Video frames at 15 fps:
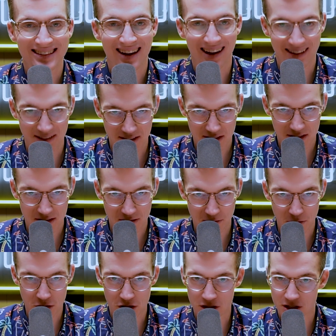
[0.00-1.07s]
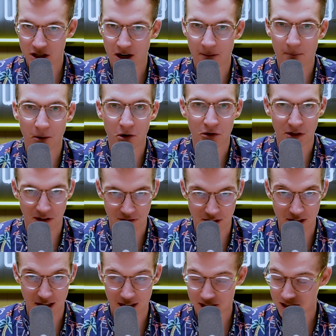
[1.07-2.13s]
tons, which is completely
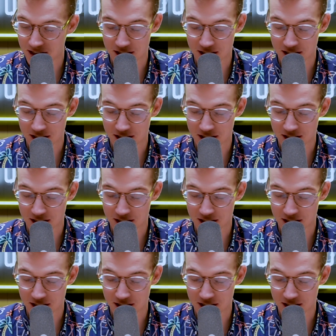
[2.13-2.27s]
nuts.